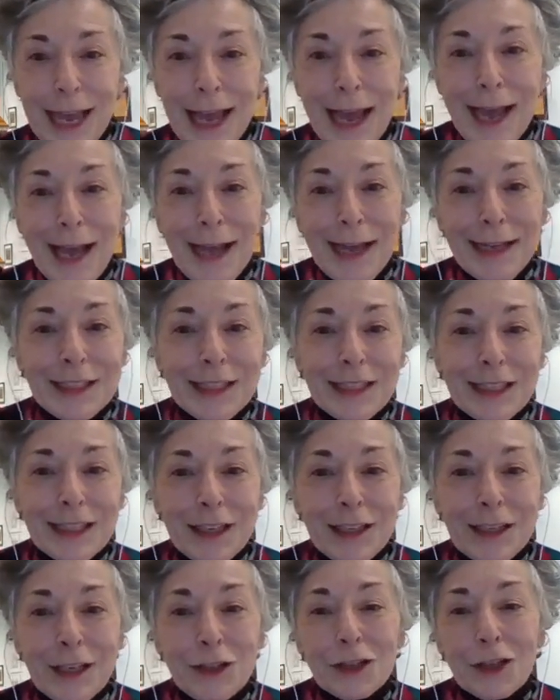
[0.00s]
And
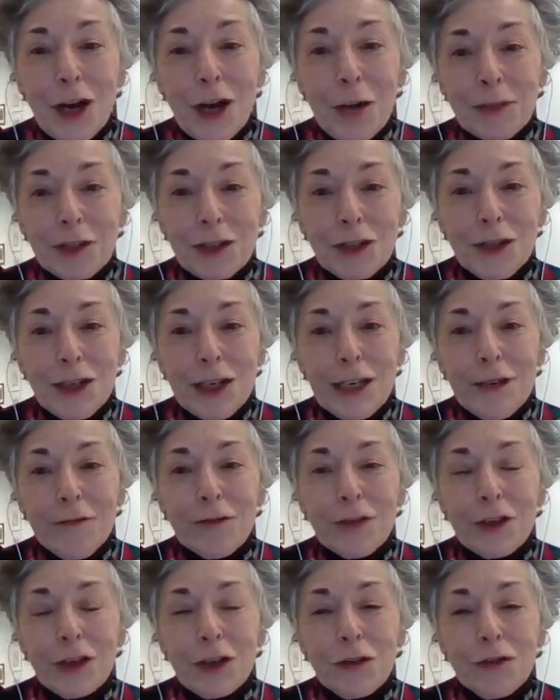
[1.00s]
there's an opportunity
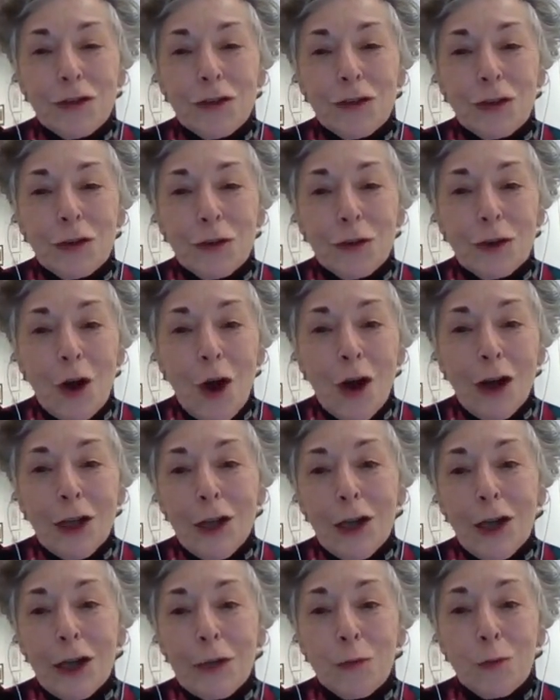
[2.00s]
for you to do an online